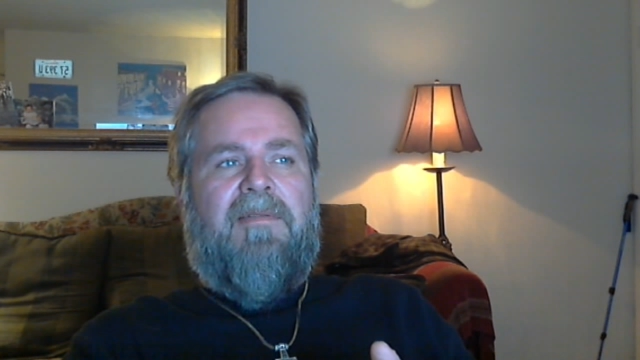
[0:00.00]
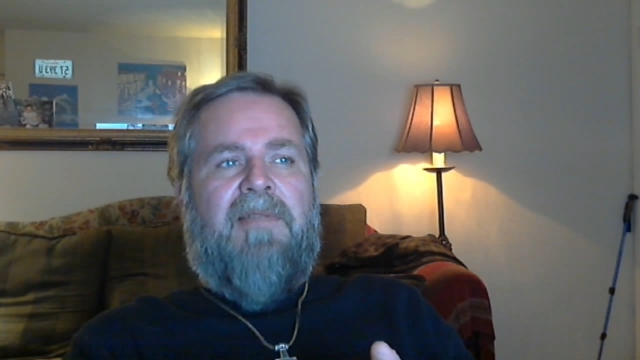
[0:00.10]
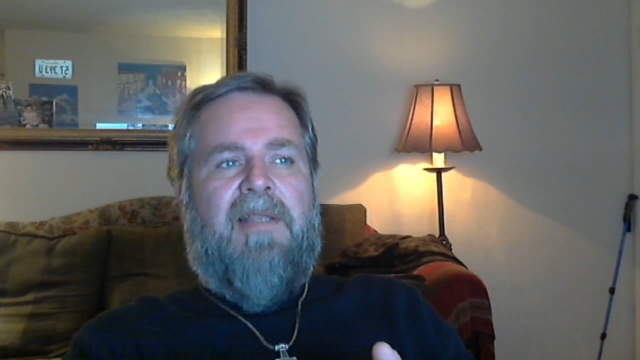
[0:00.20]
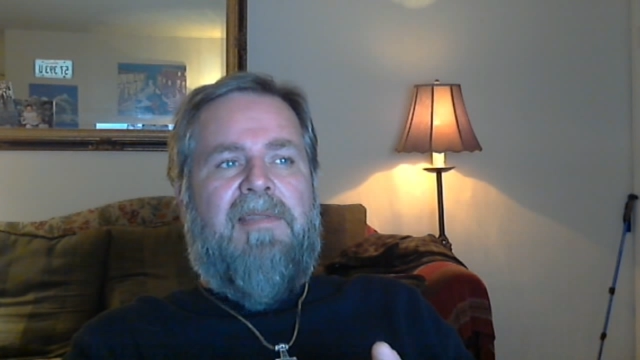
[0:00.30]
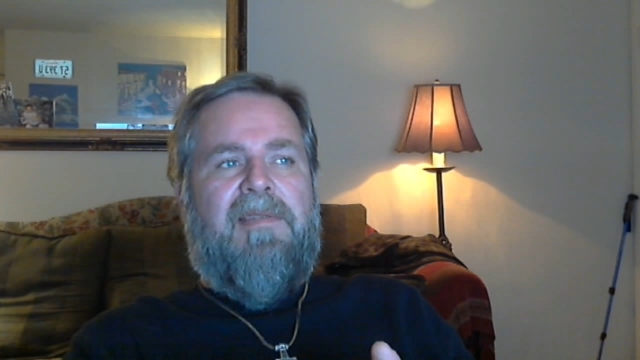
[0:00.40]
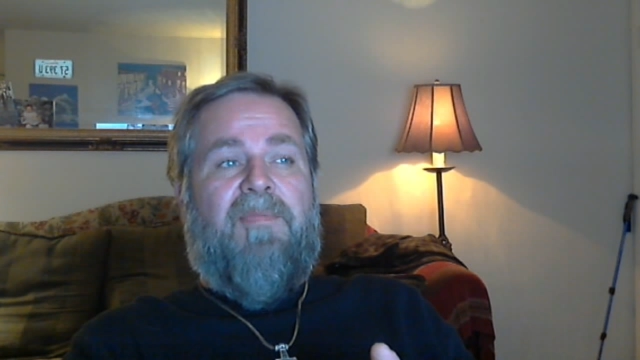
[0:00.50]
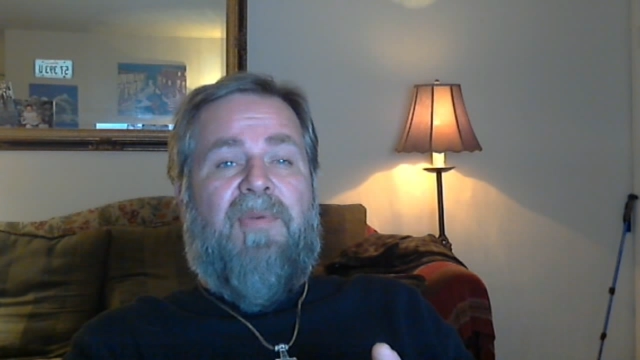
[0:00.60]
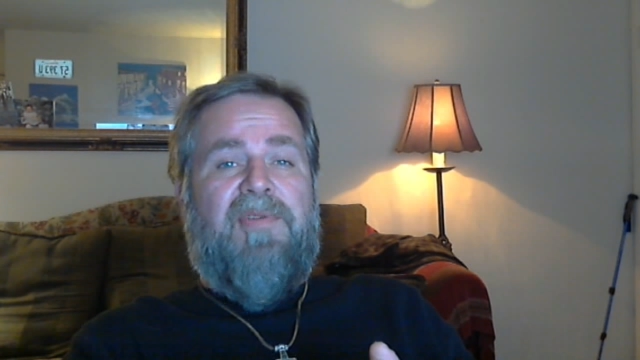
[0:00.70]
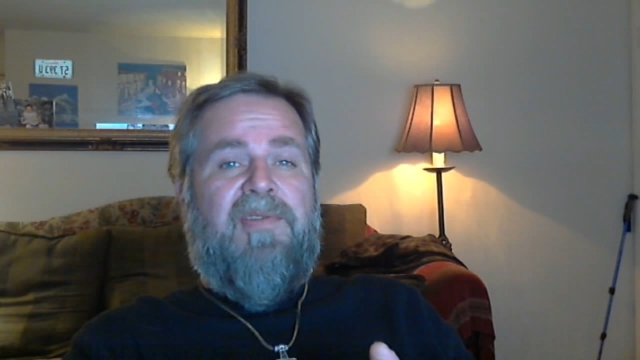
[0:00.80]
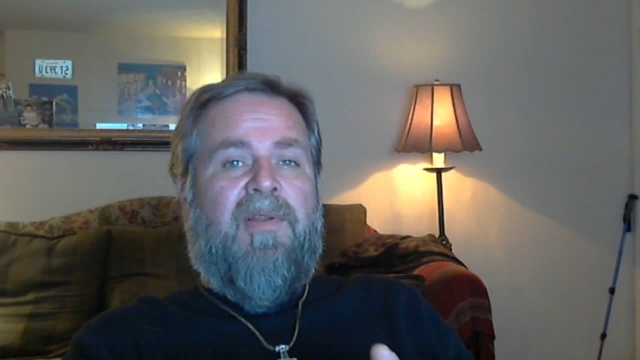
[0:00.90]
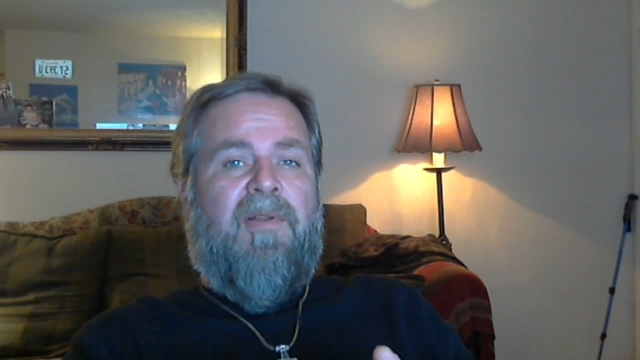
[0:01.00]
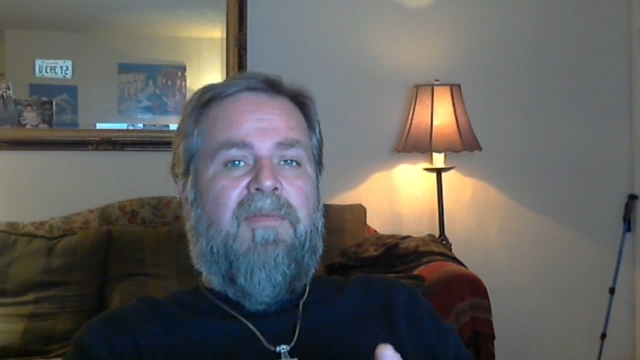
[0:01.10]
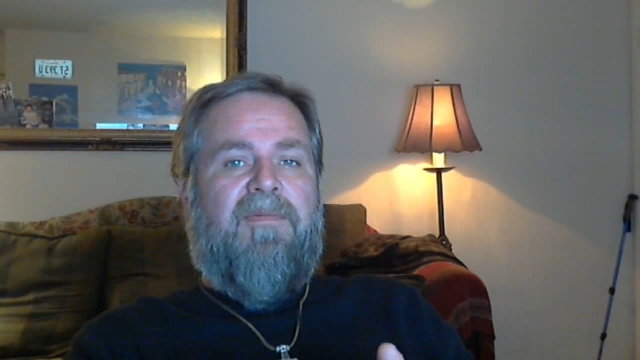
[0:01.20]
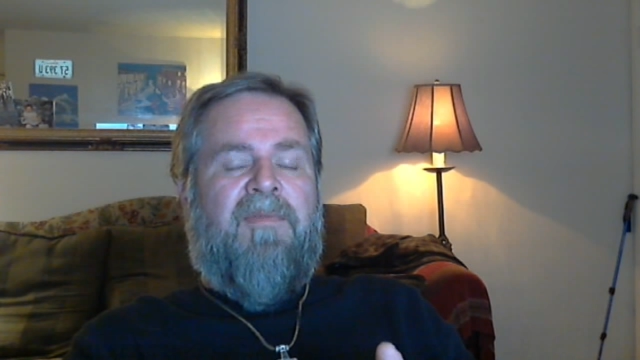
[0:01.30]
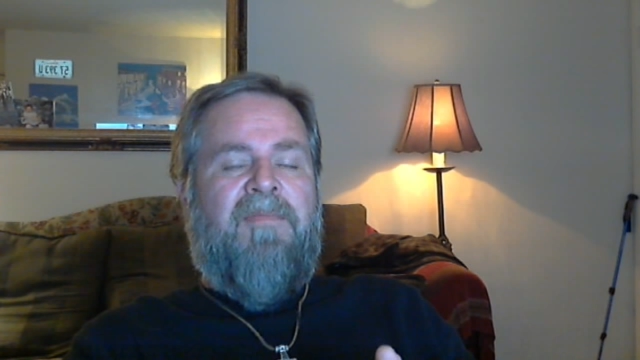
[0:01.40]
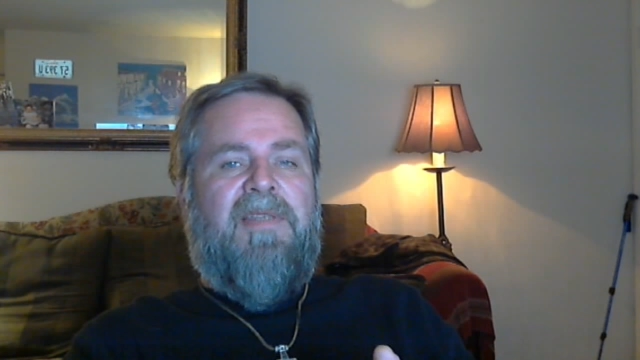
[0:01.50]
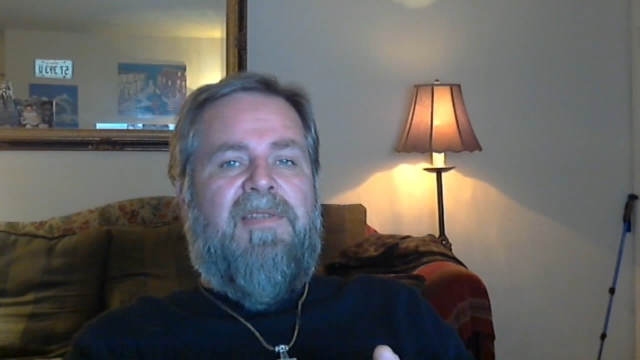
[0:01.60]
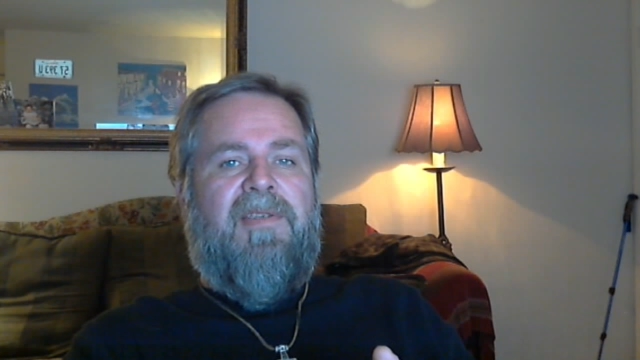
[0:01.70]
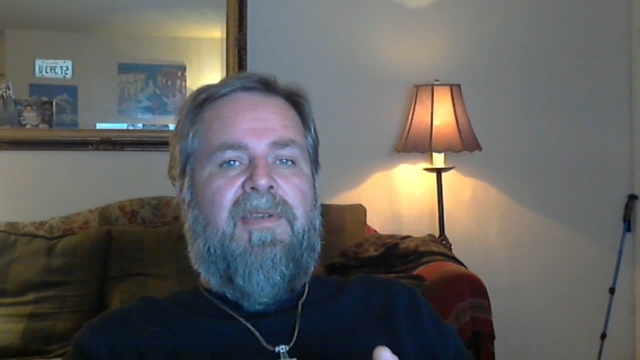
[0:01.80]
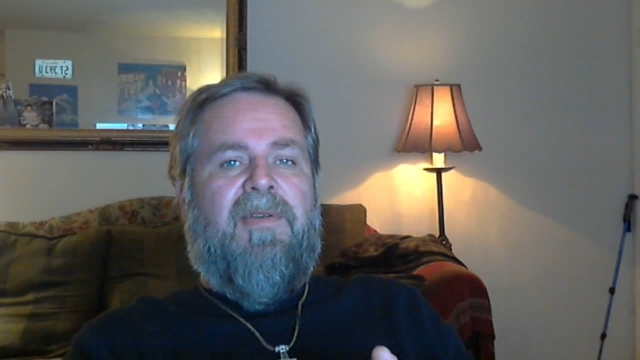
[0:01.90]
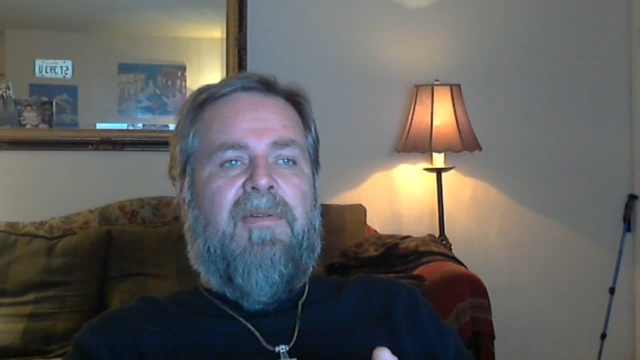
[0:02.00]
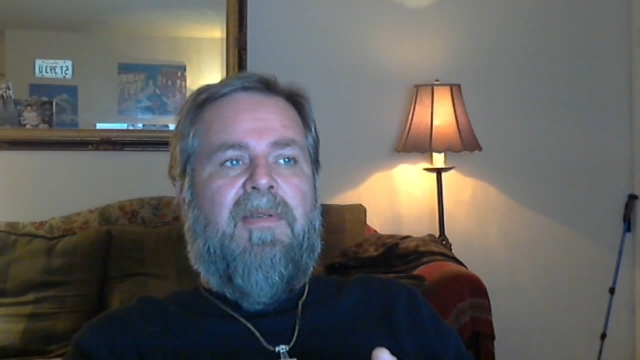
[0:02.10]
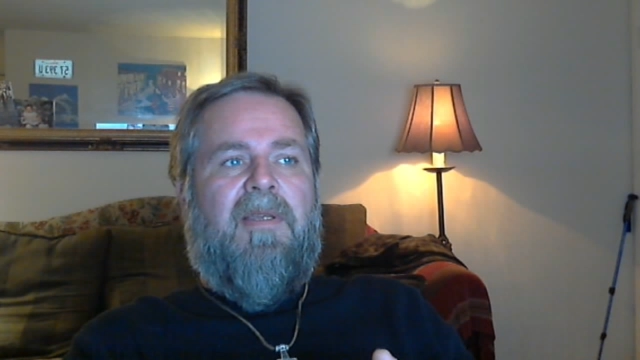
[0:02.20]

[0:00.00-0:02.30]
that's personal from me to you.